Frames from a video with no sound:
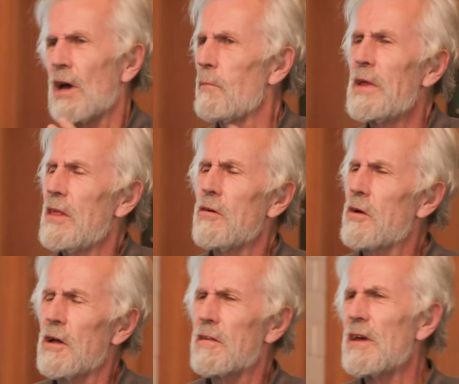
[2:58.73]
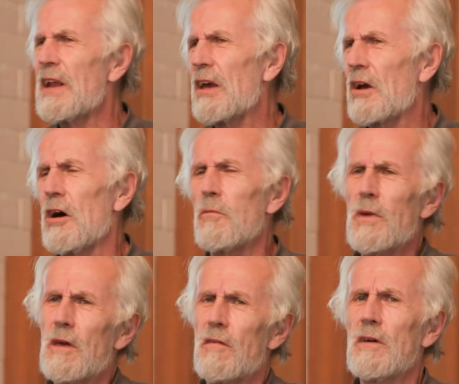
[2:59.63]
I mean, you can't really count
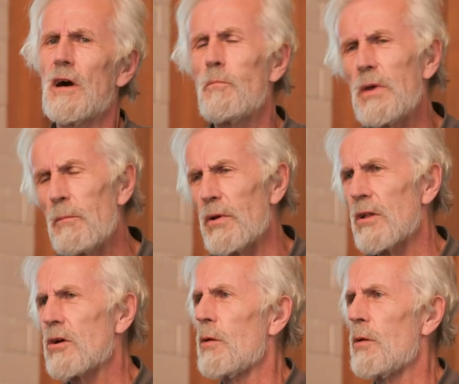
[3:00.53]
because there are people